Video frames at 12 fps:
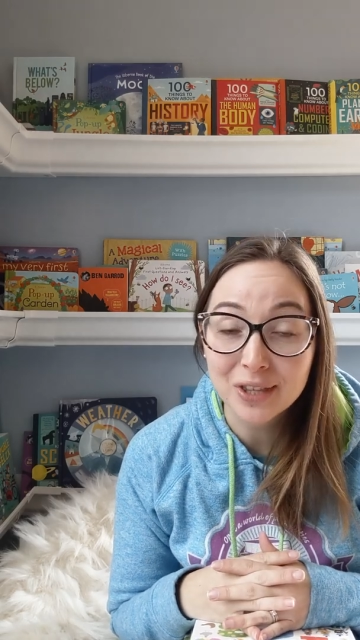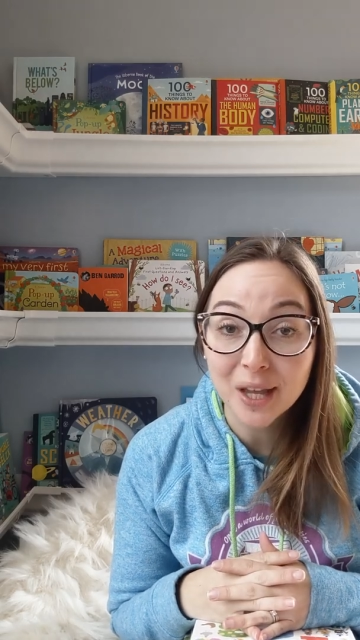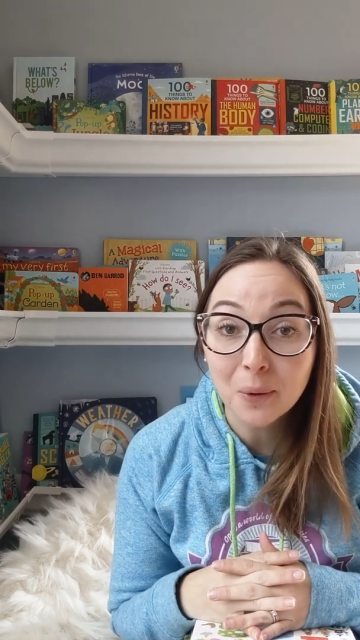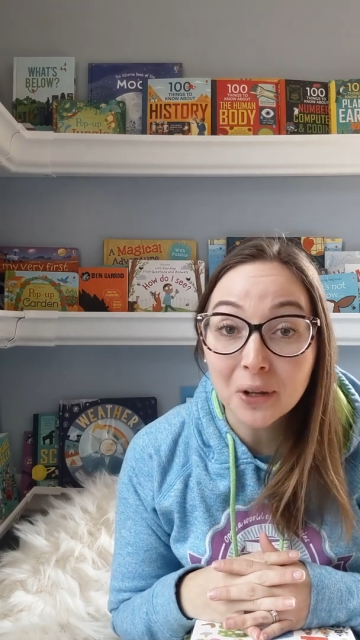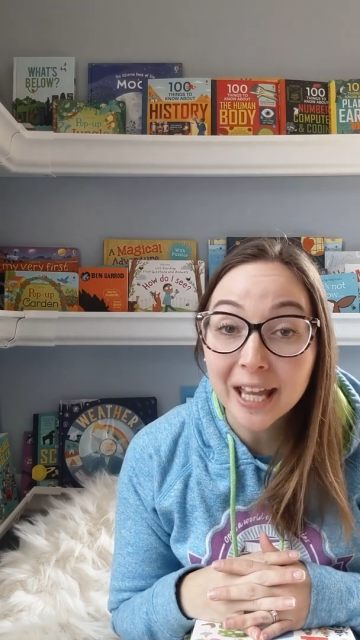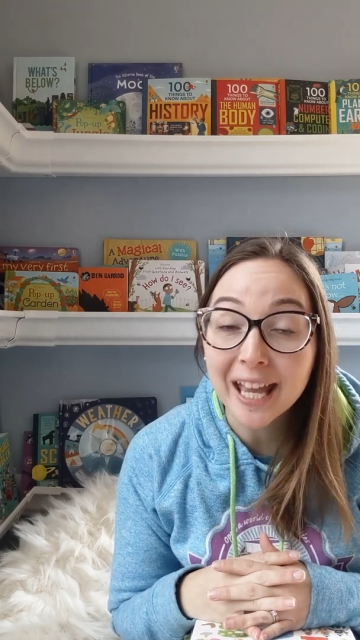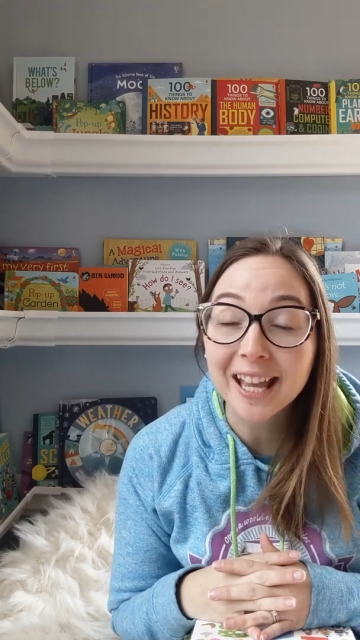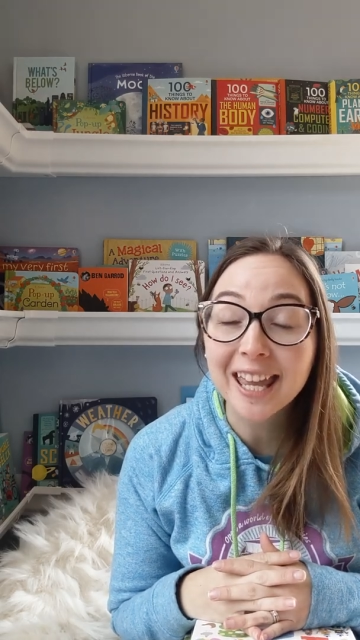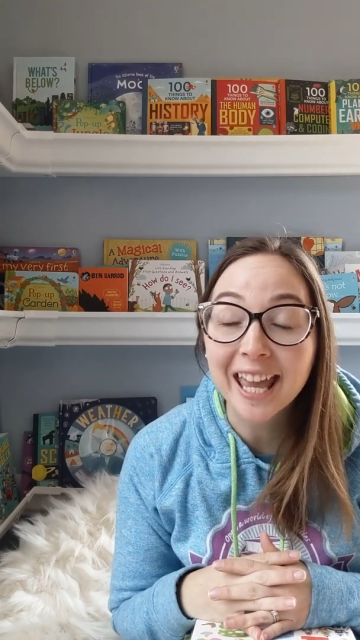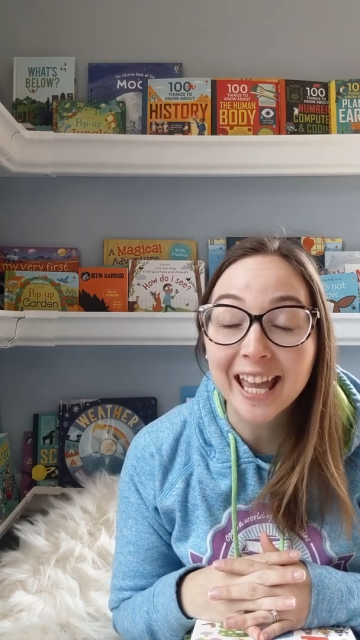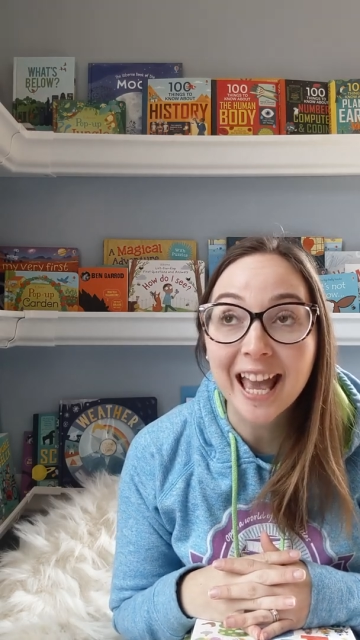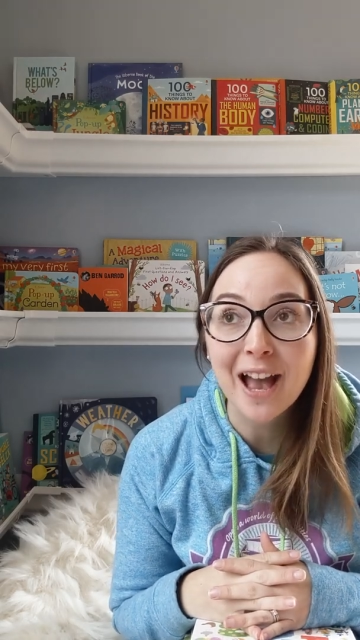They will get a
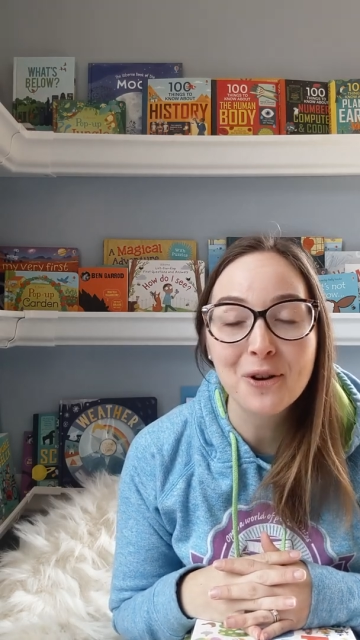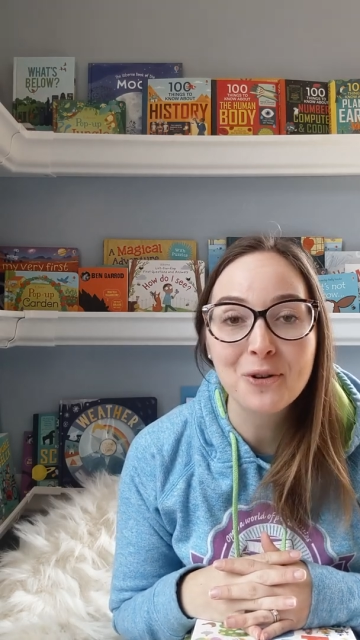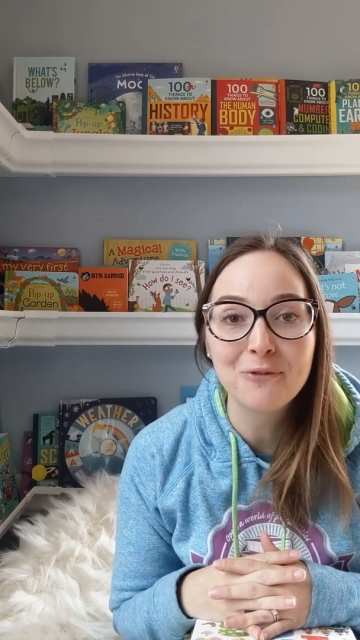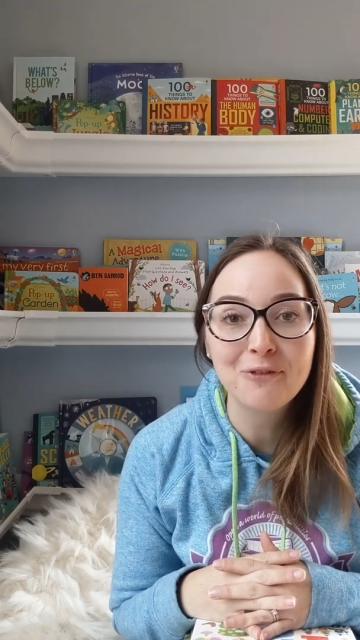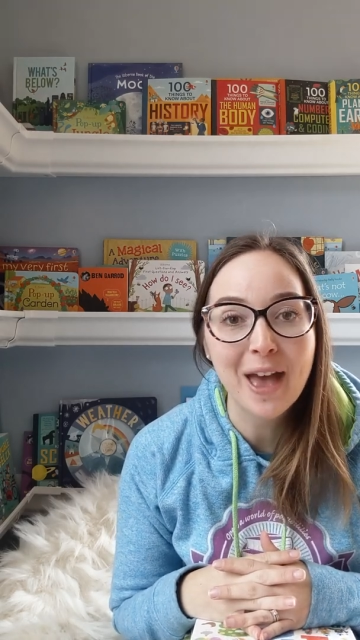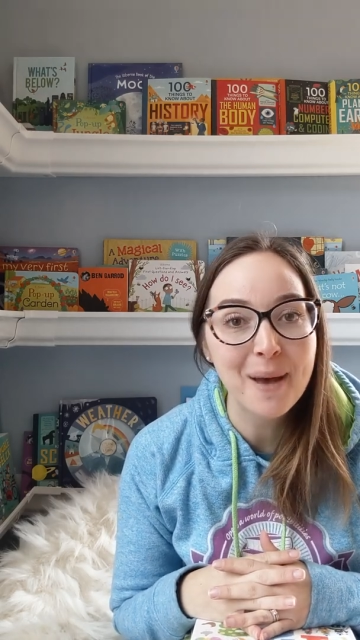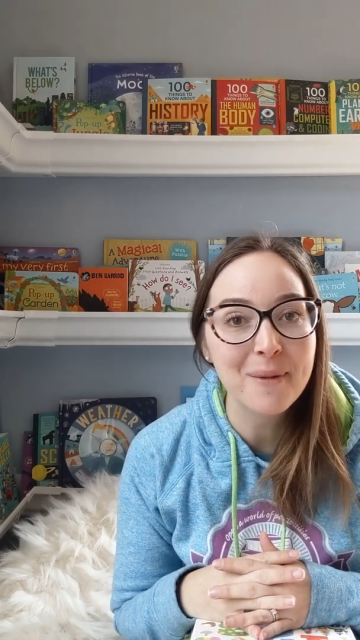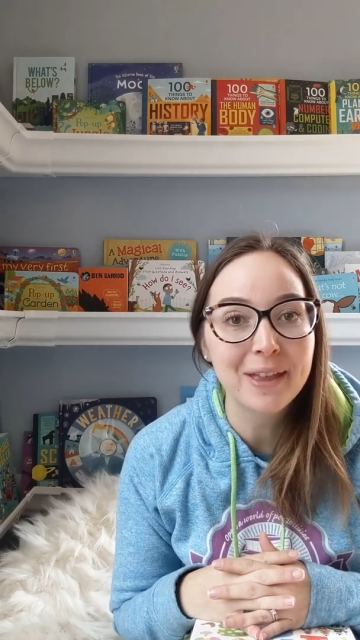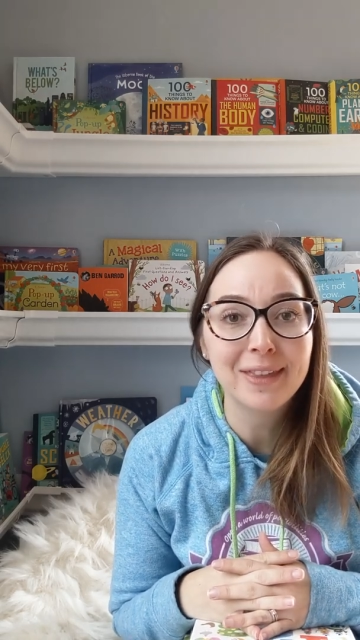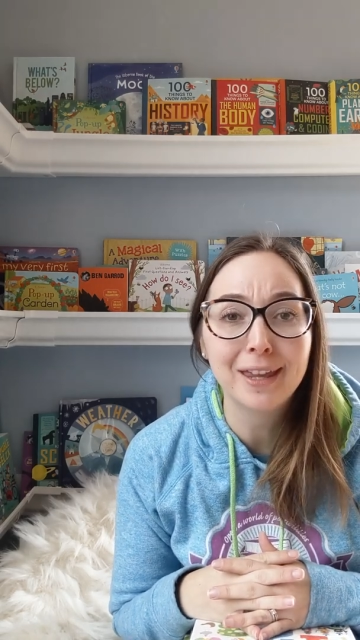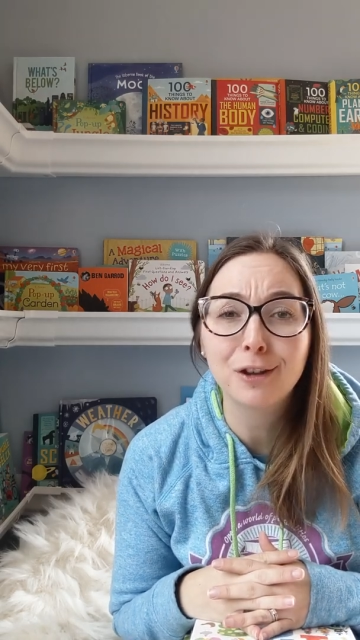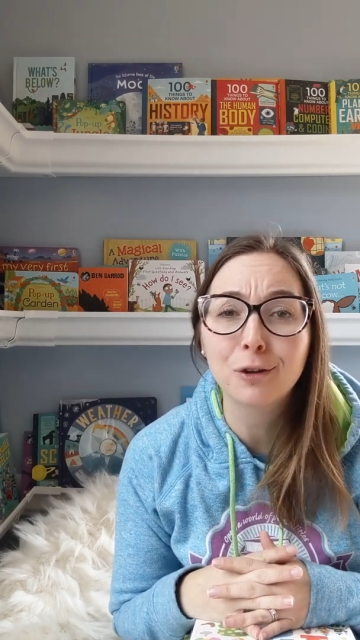kick out of them
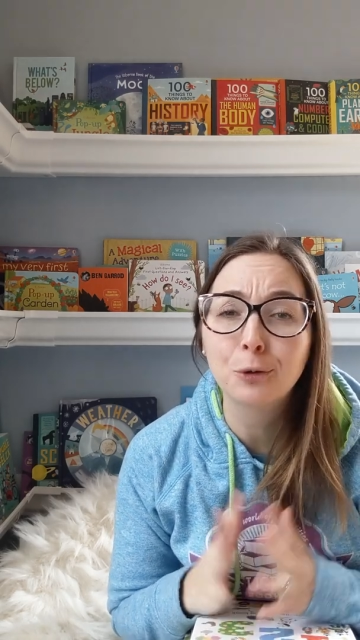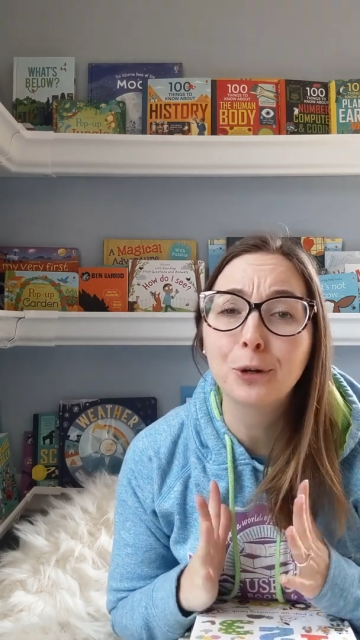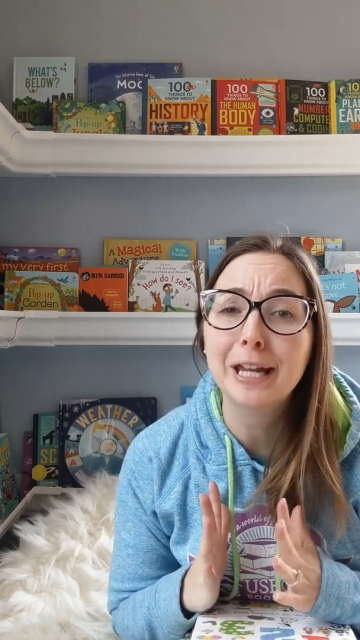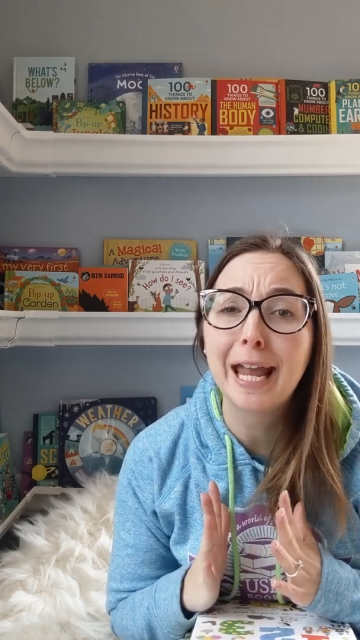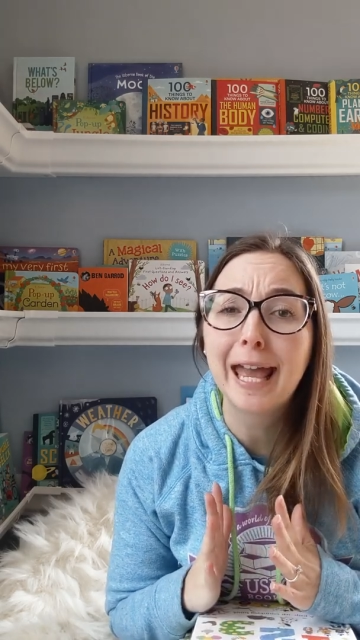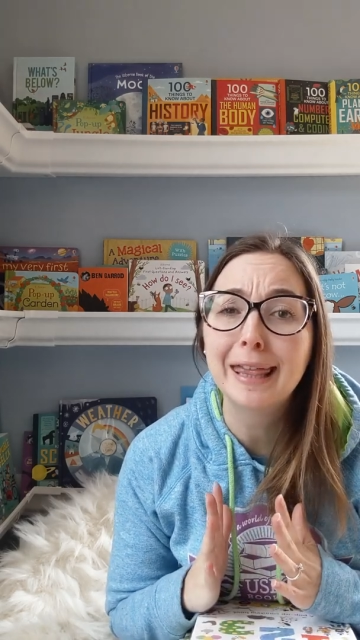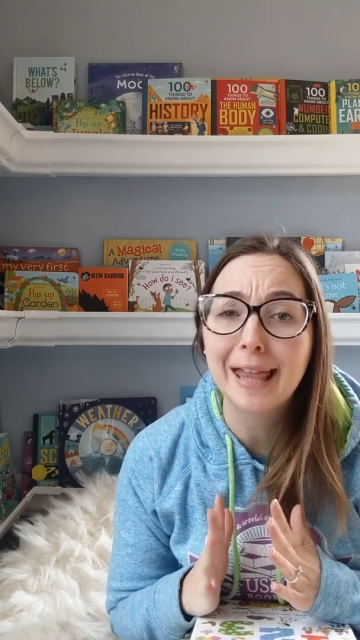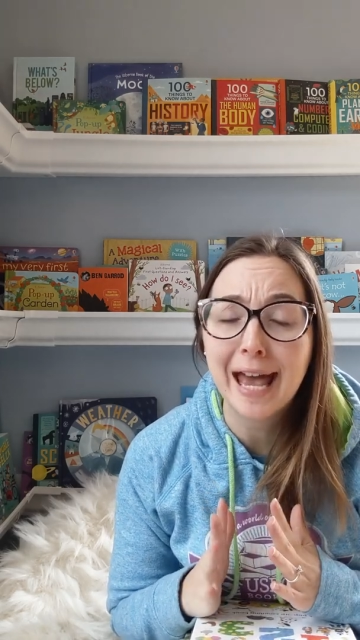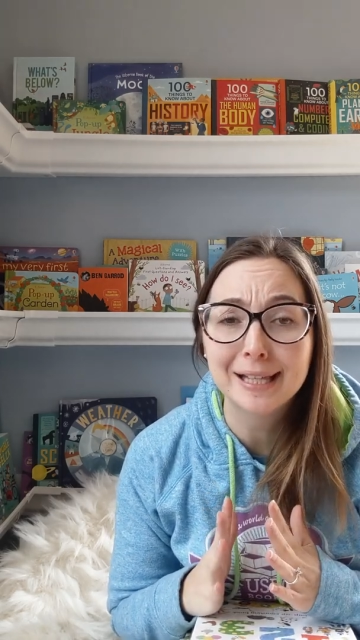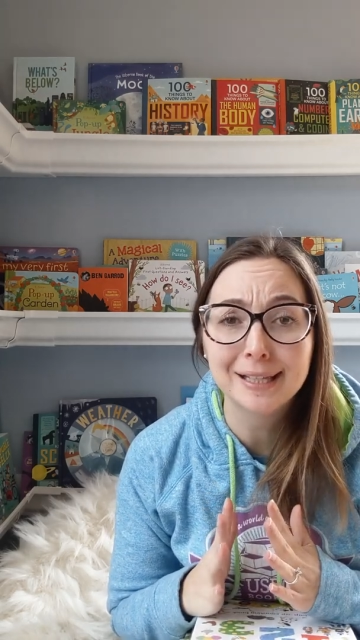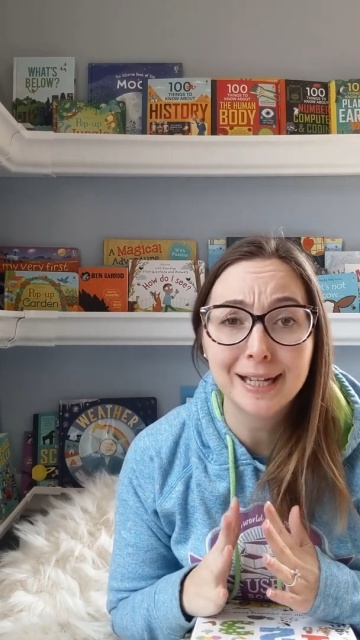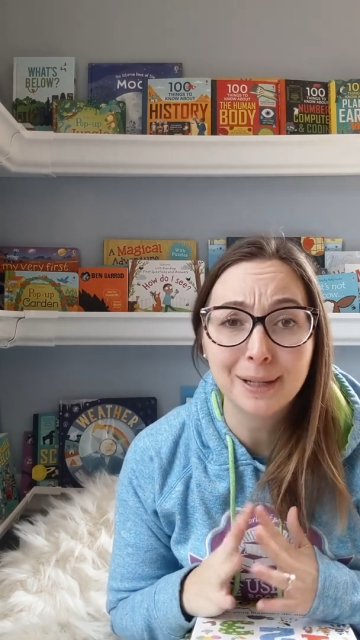and they can create
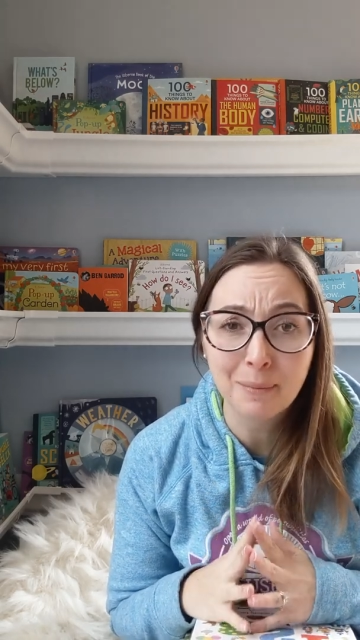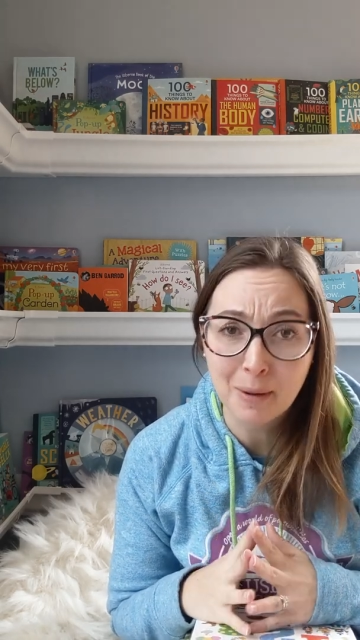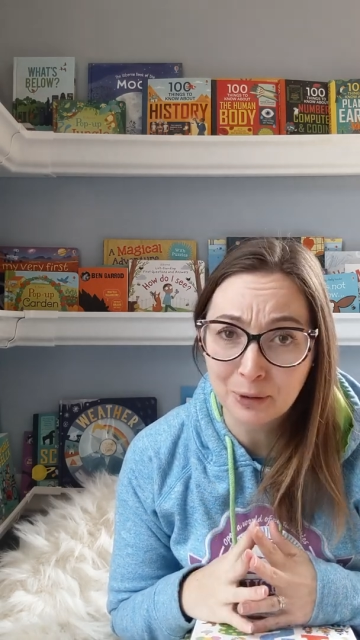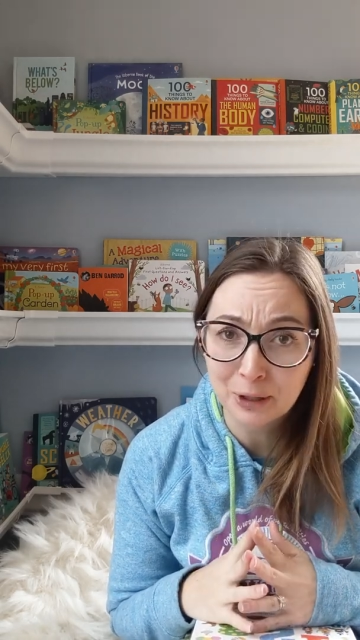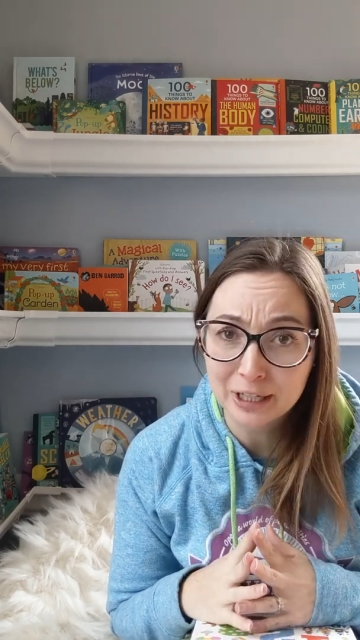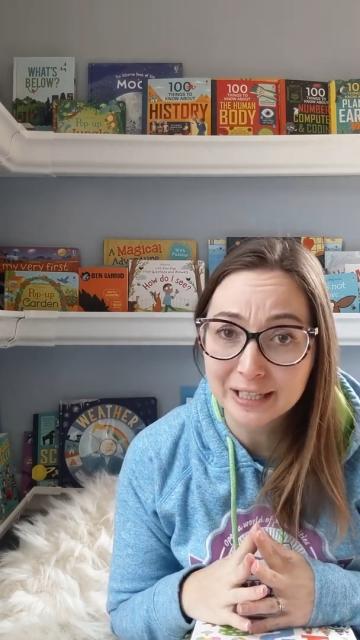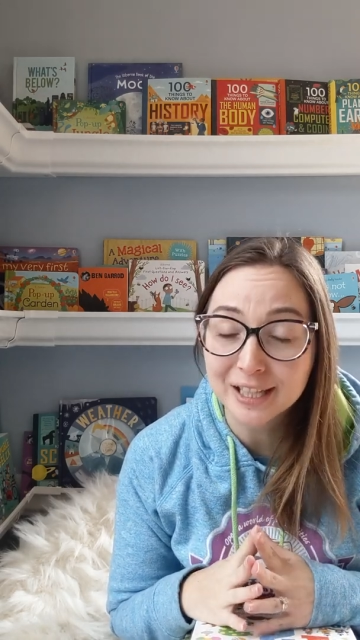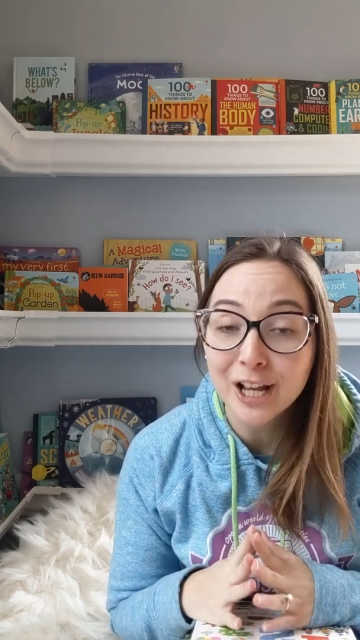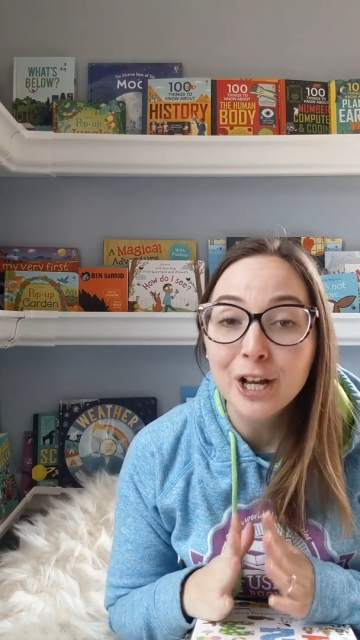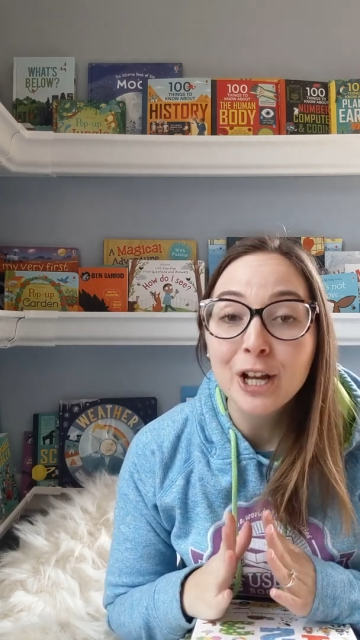lasting memories.